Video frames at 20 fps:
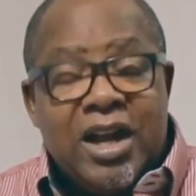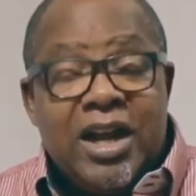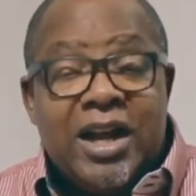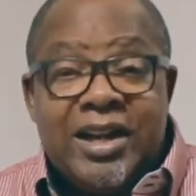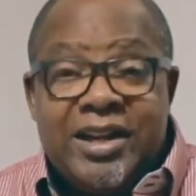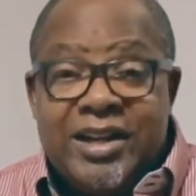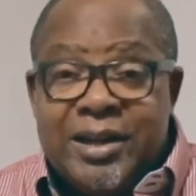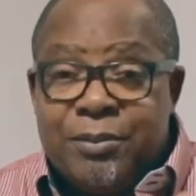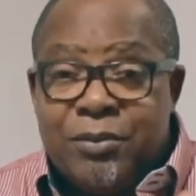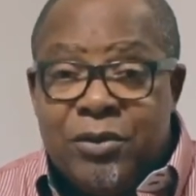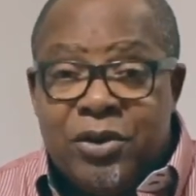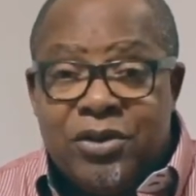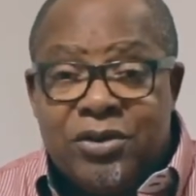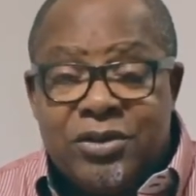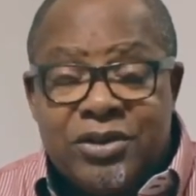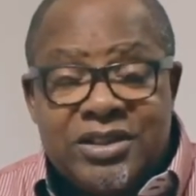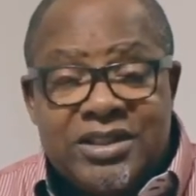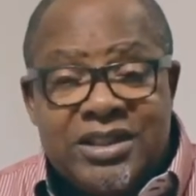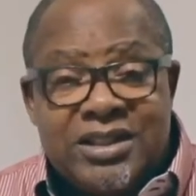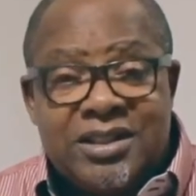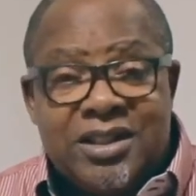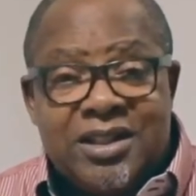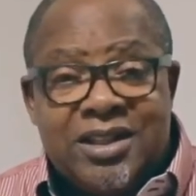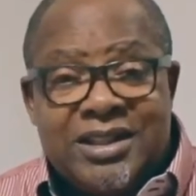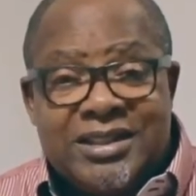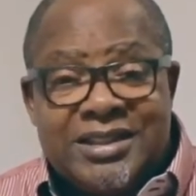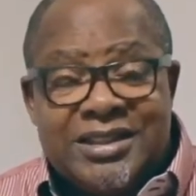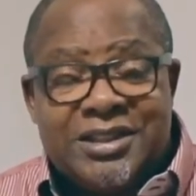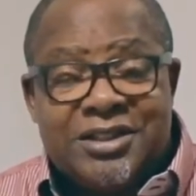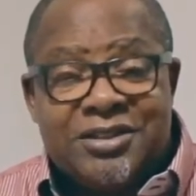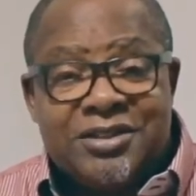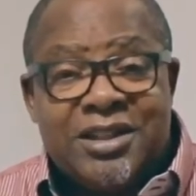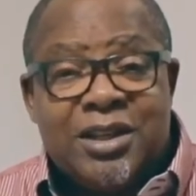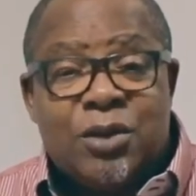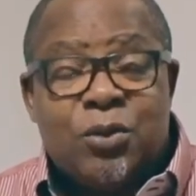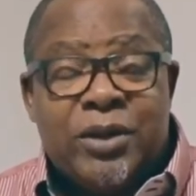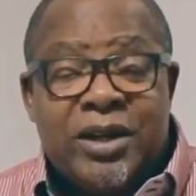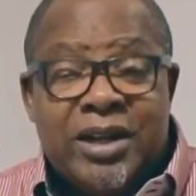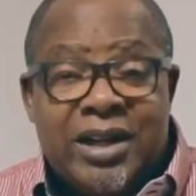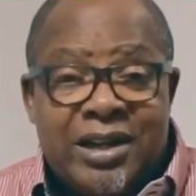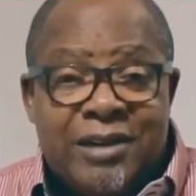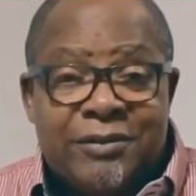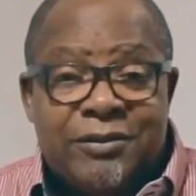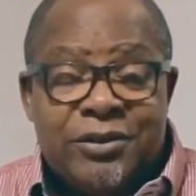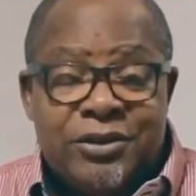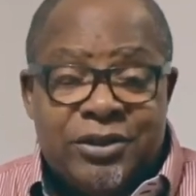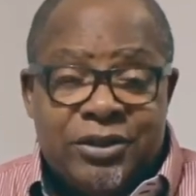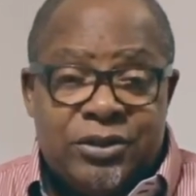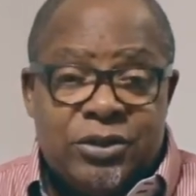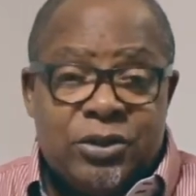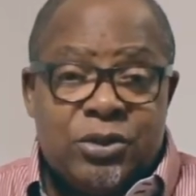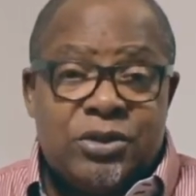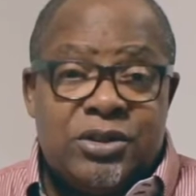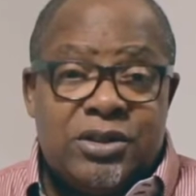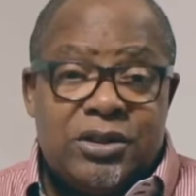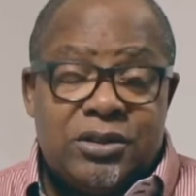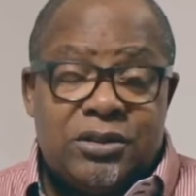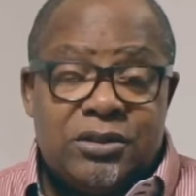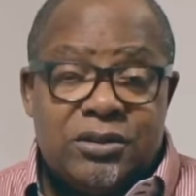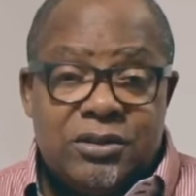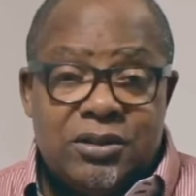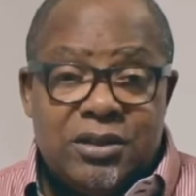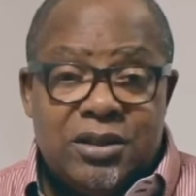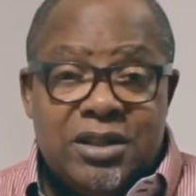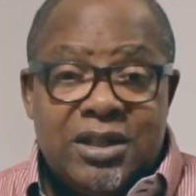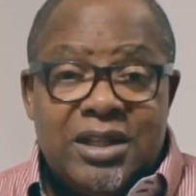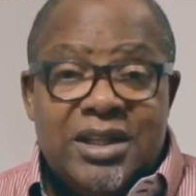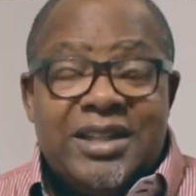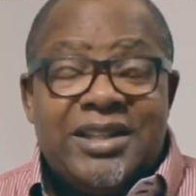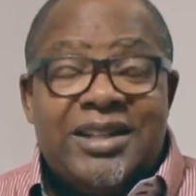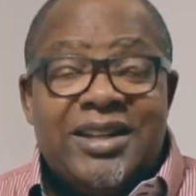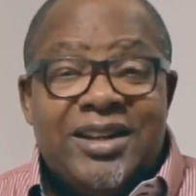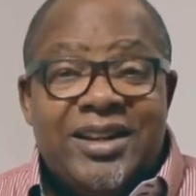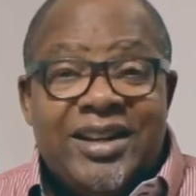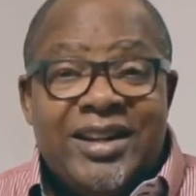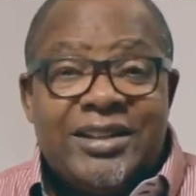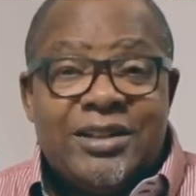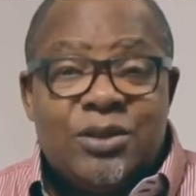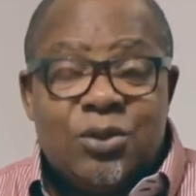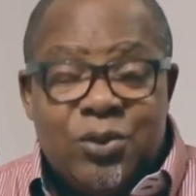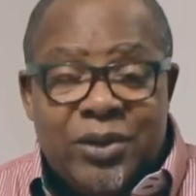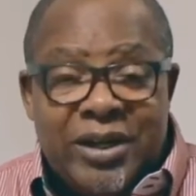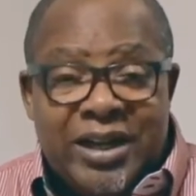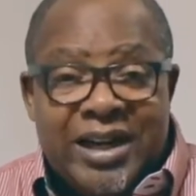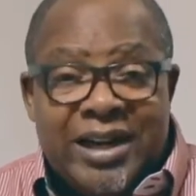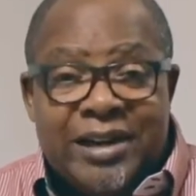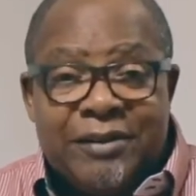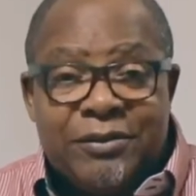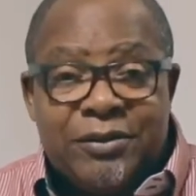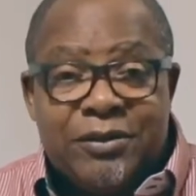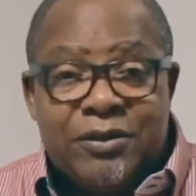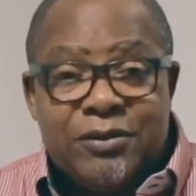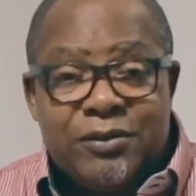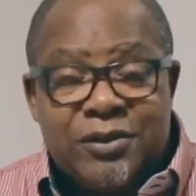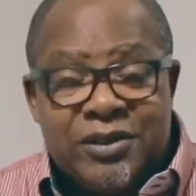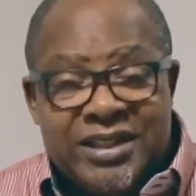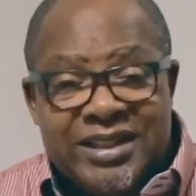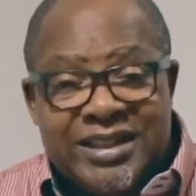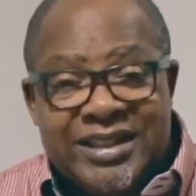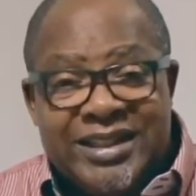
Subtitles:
And the more signalization that we have on the roads, the less we have for the